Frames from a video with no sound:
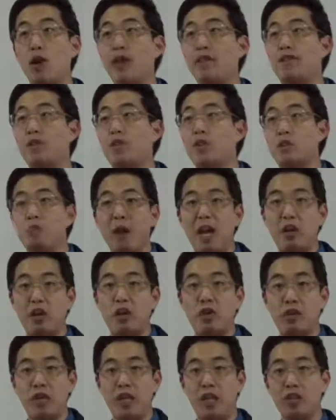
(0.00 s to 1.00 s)
one of his
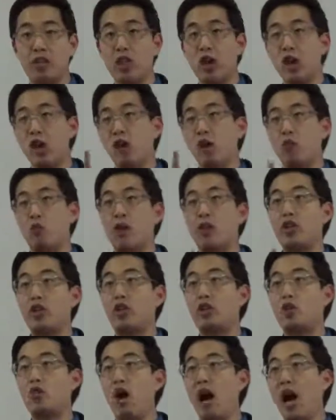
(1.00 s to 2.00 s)
specialties, which
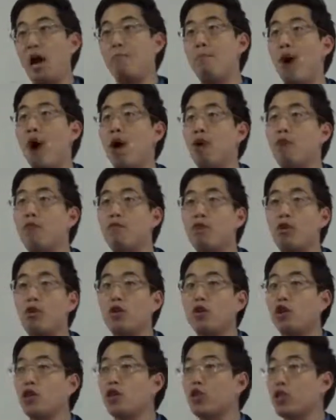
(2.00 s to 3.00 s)
is why modern
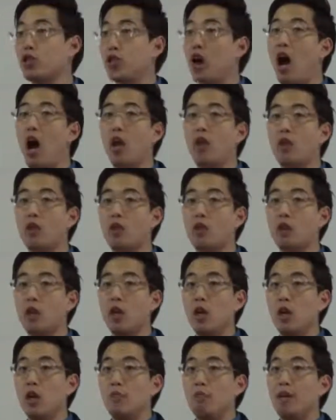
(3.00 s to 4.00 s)
version scholars,
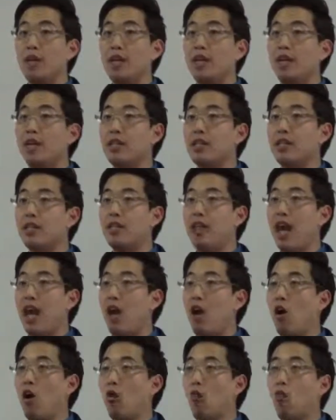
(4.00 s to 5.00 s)
because
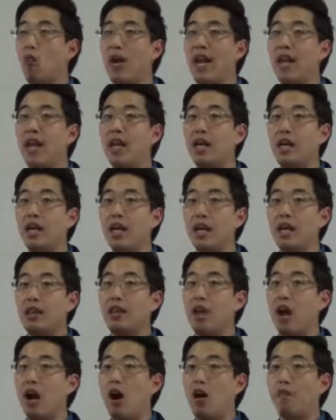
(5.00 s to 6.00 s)
they are weak,
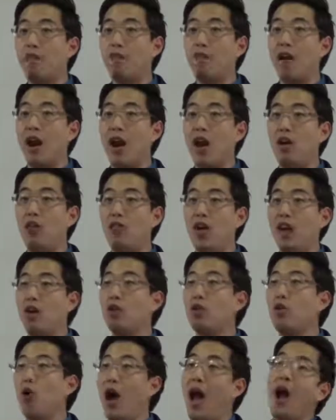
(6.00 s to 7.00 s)
they are frail, they
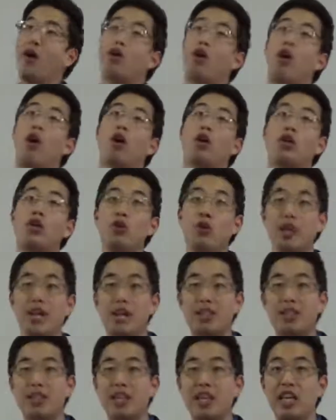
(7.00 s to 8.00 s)
don't know how to argue
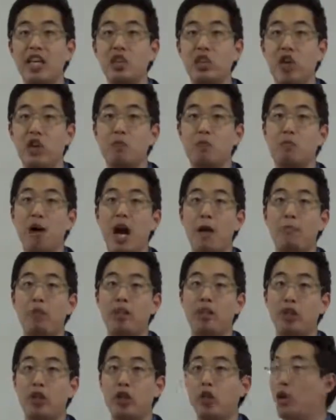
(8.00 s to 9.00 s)
against the King James Bible
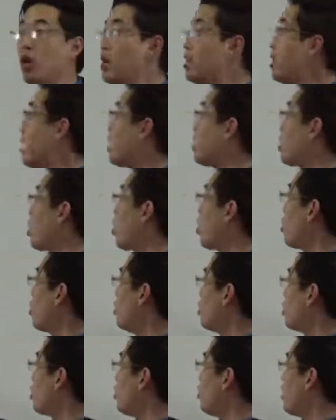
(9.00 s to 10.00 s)
issue, they
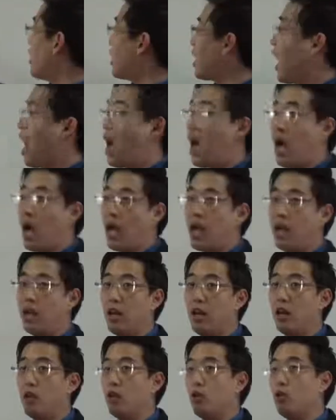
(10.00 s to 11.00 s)
turn to a guy
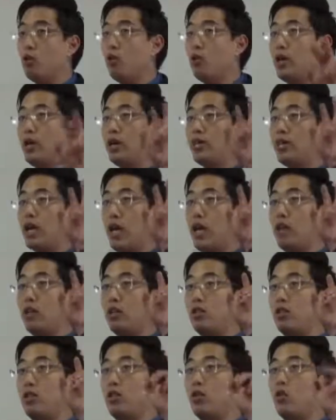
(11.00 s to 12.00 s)
who is
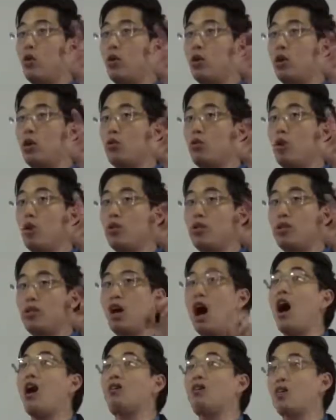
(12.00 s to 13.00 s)
a quote-unquote
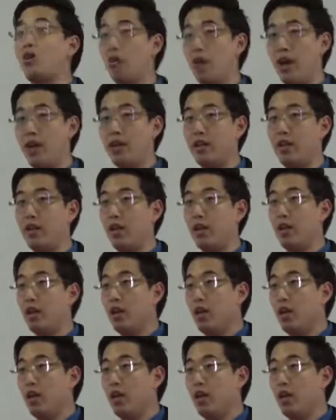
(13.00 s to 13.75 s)
doctorate,